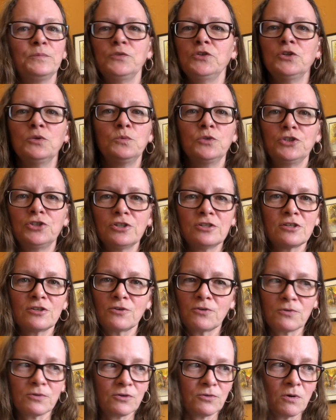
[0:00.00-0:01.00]
You would
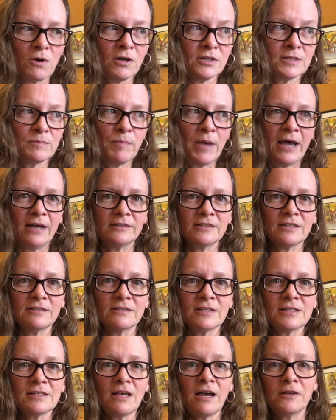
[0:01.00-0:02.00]
just cross paths on
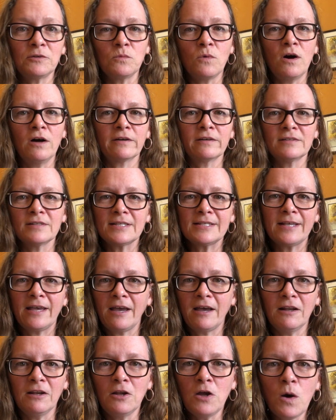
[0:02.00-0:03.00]
the sidewalk and
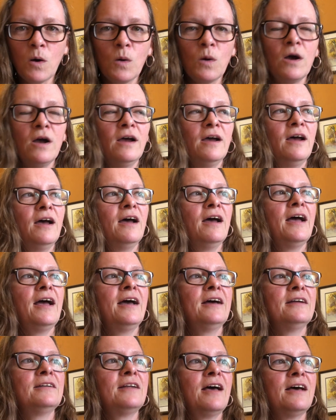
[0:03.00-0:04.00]
say hello
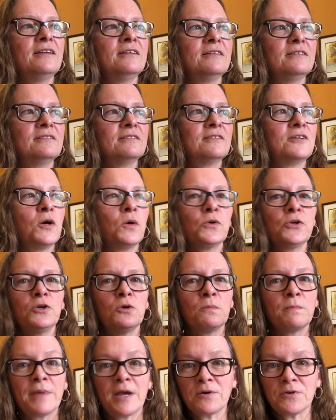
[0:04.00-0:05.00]
and go
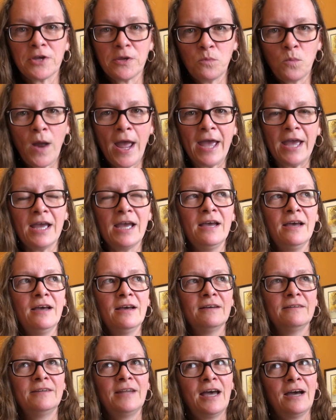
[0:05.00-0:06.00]
your merry way.
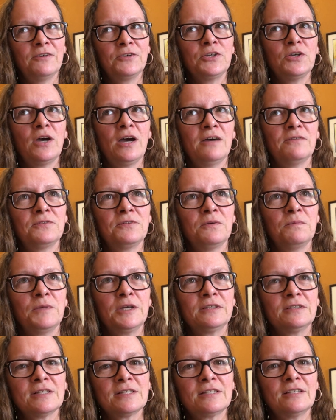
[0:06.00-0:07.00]
Now you have to
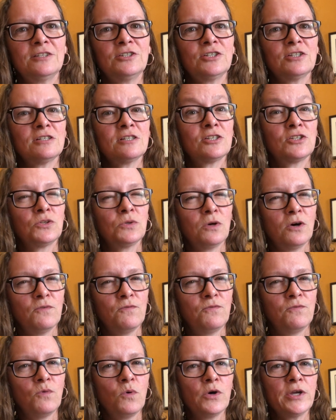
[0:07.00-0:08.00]
make decisions to
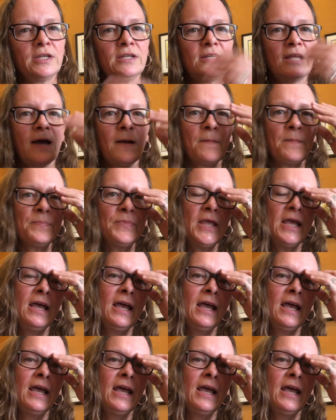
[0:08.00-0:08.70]
avoid them.